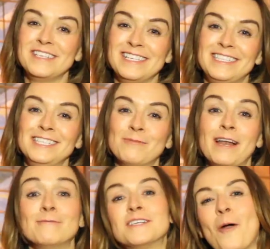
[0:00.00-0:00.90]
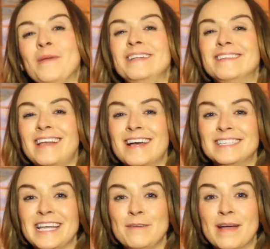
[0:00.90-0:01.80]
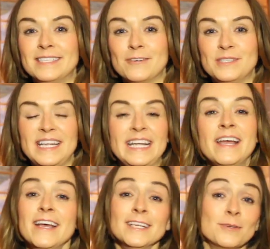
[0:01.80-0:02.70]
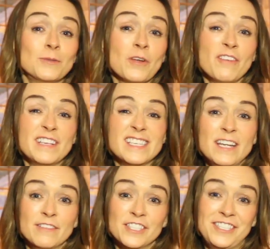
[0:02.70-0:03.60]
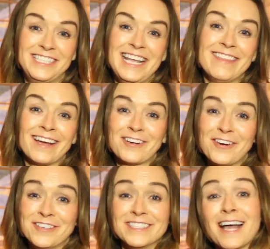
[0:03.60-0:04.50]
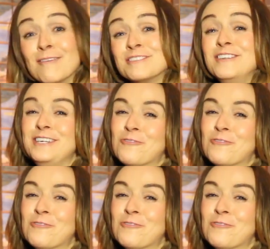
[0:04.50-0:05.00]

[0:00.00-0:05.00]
distance while I was coming into land in Mexico City. So it's worth a visit even just to see that curtain. It's absolutely